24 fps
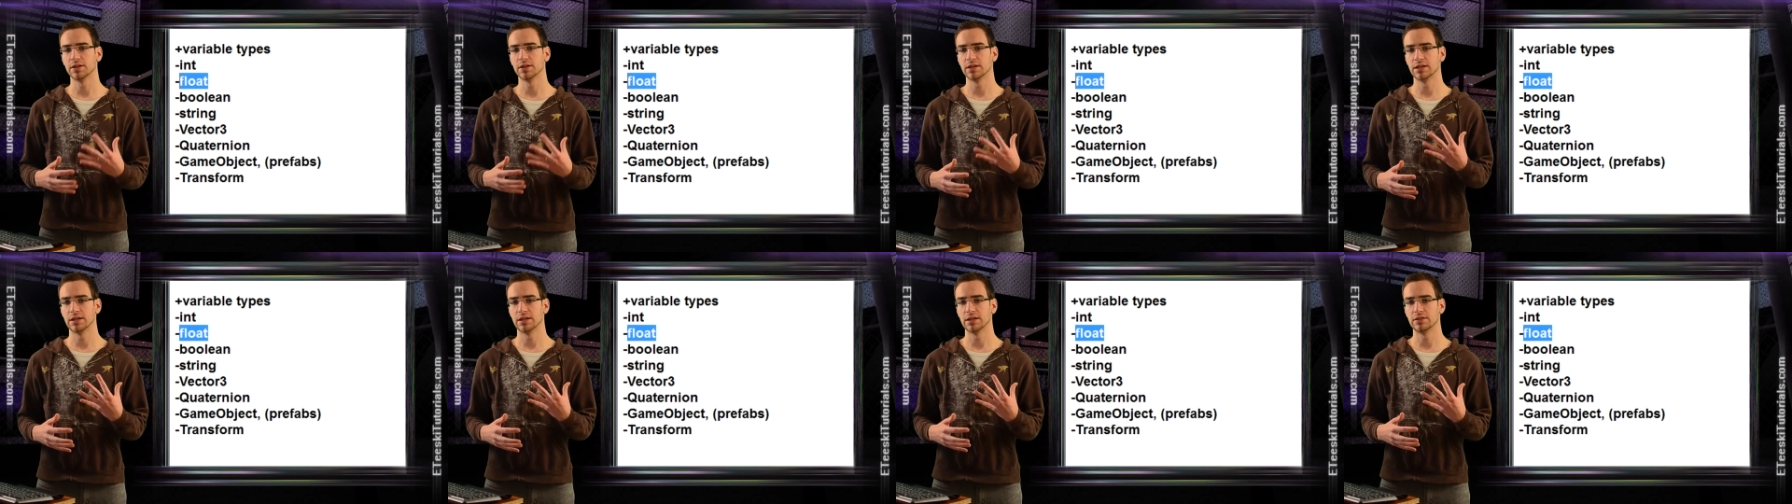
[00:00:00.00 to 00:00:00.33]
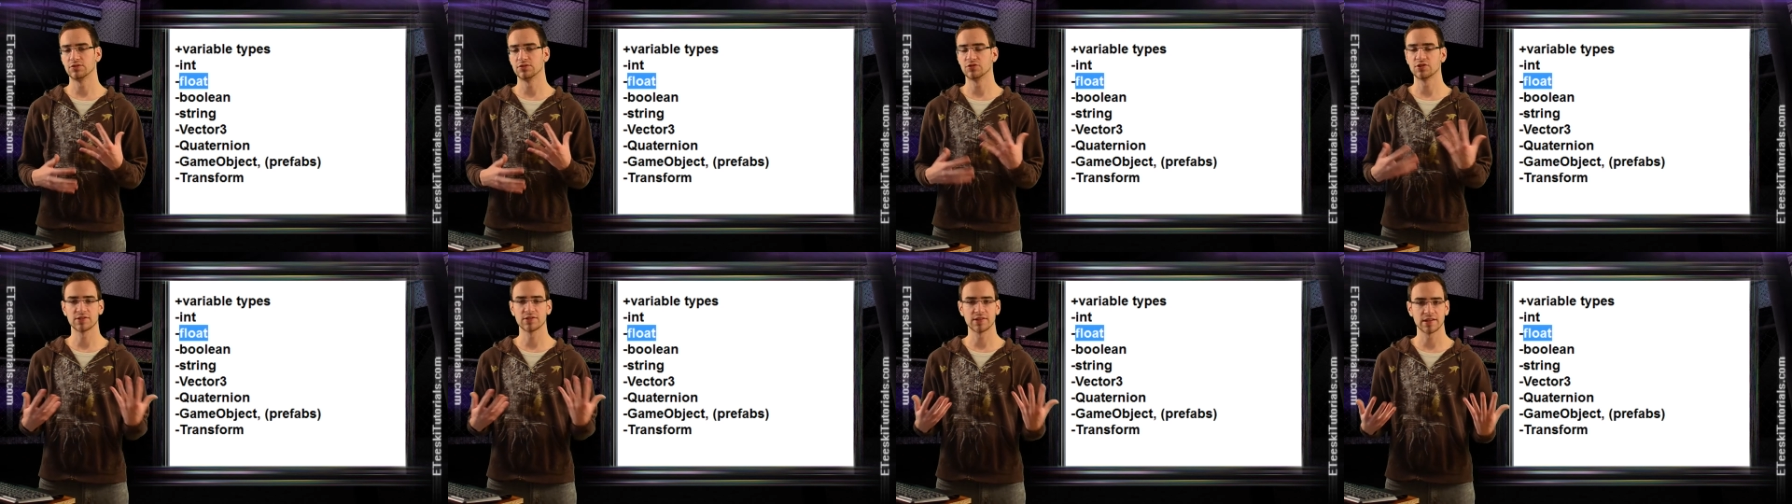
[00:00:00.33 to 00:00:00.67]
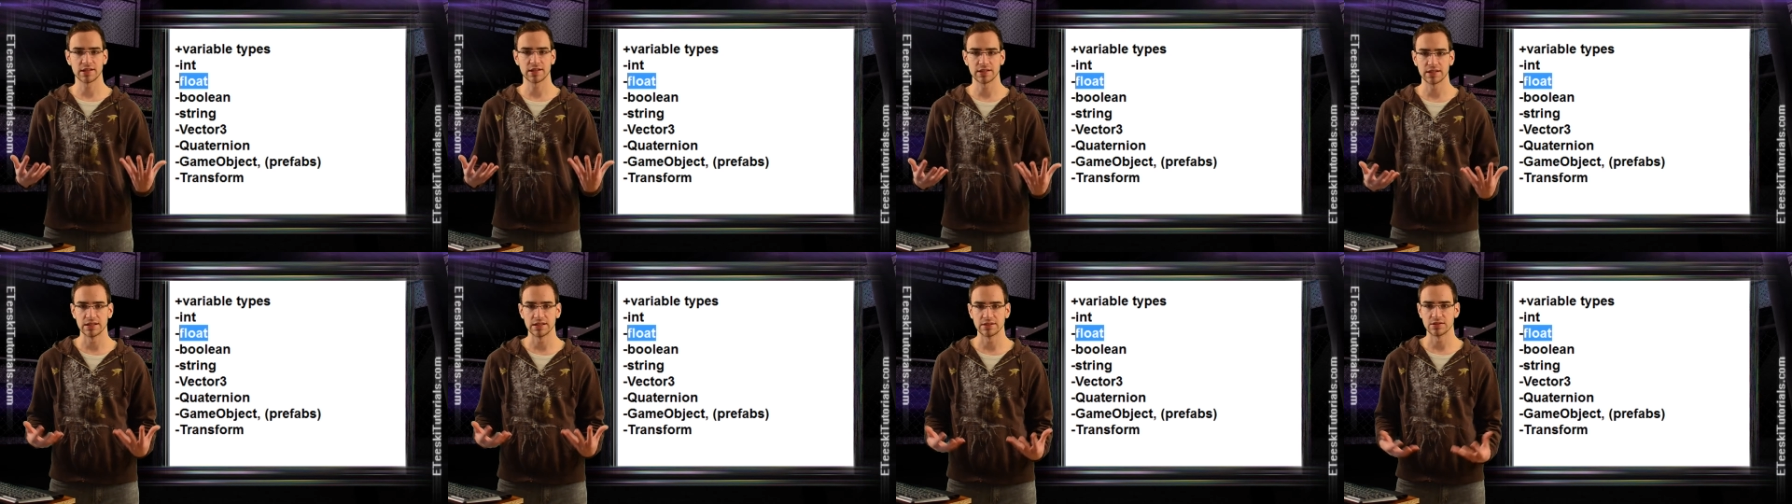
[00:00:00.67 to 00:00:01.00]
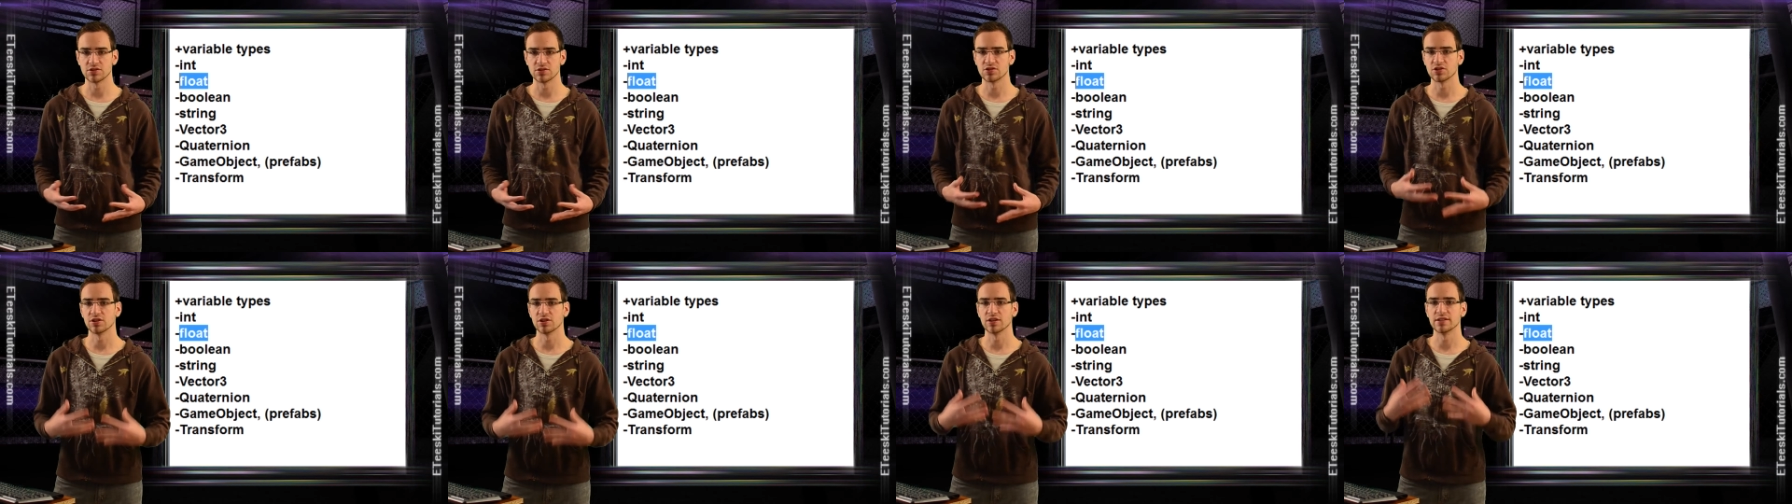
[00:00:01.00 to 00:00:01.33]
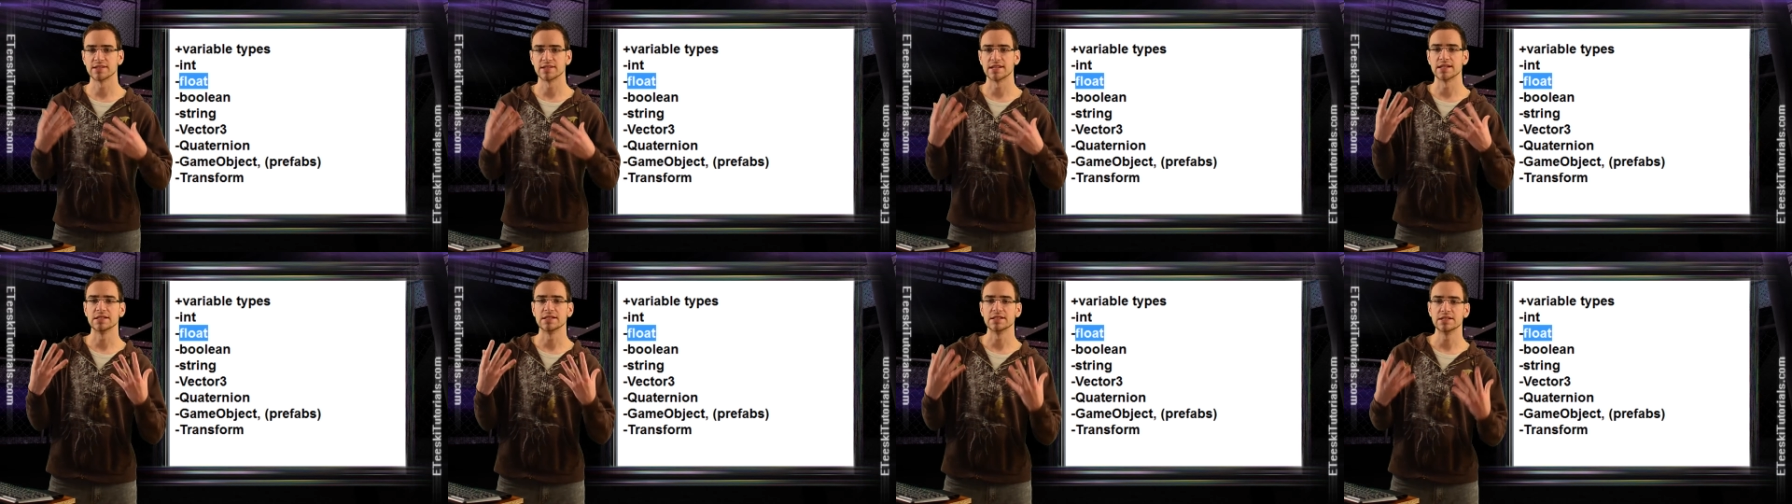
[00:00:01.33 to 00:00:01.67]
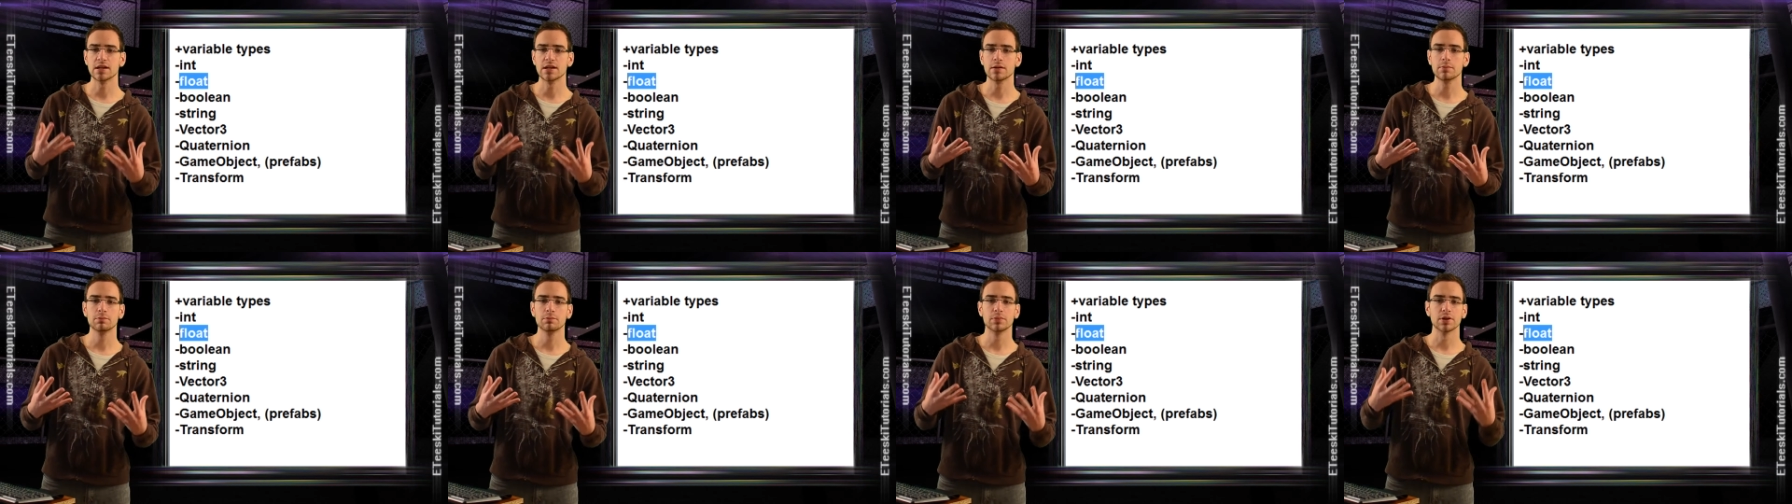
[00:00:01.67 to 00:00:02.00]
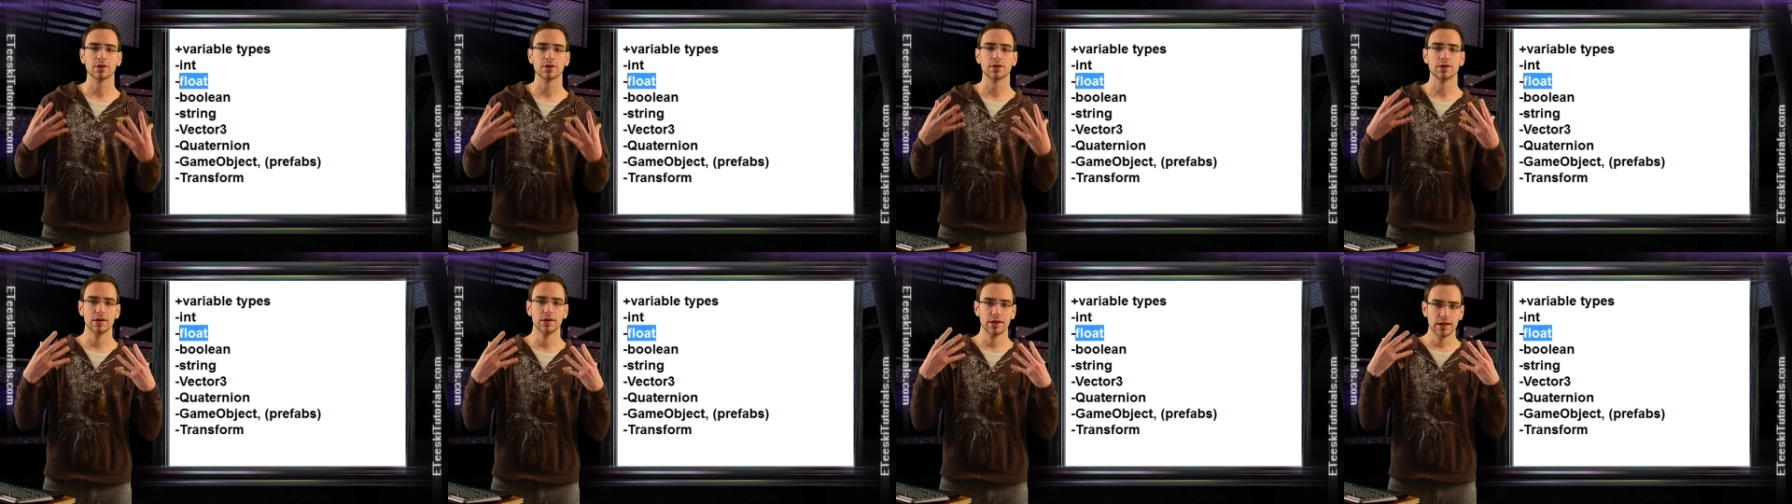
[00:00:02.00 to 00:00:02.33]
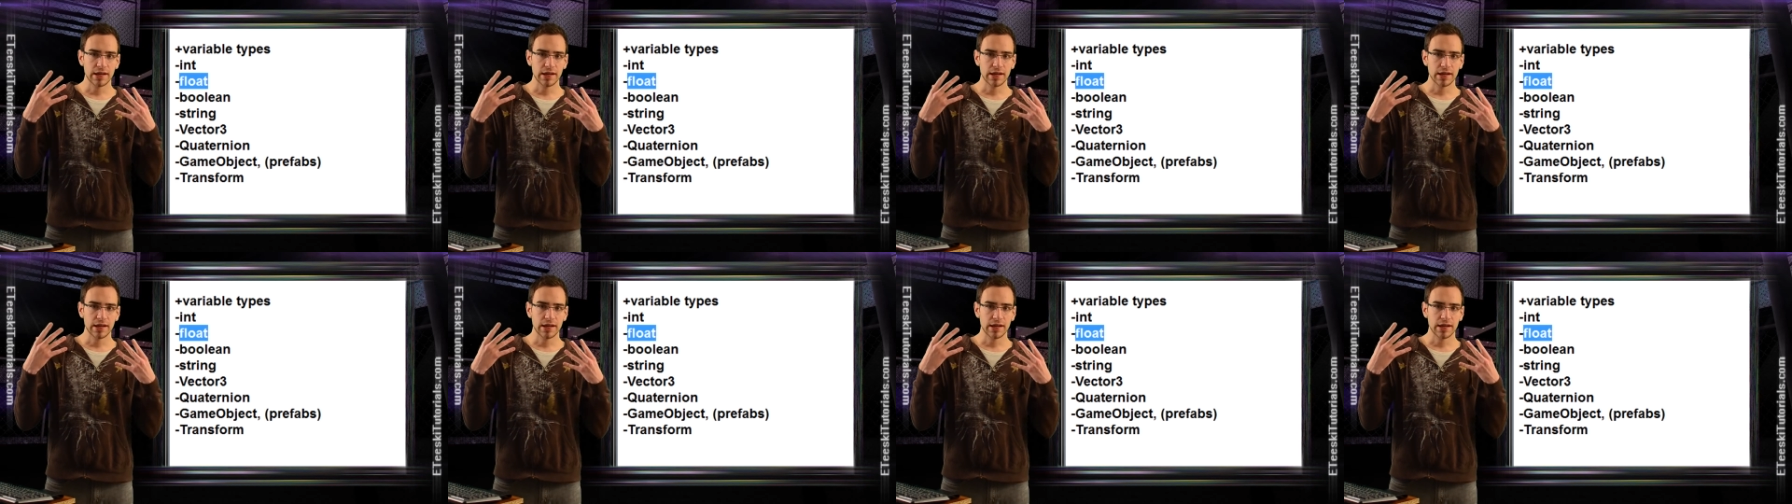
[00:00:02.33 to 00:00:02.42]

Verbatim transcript: is just like an integer, it's a number,